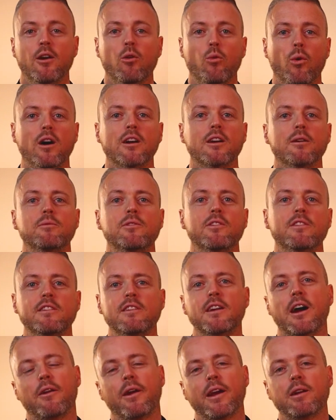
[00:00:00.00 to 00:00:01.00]
Welcome to the
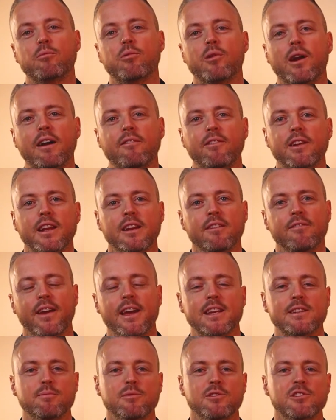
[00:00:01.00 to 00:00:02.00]
Direct Private
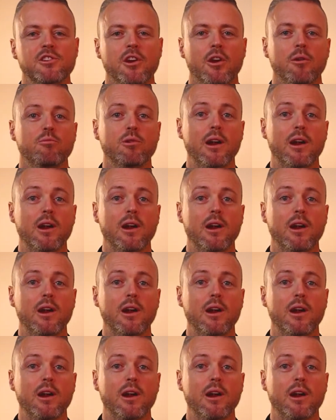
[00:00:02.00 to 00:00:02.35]
Investment Show.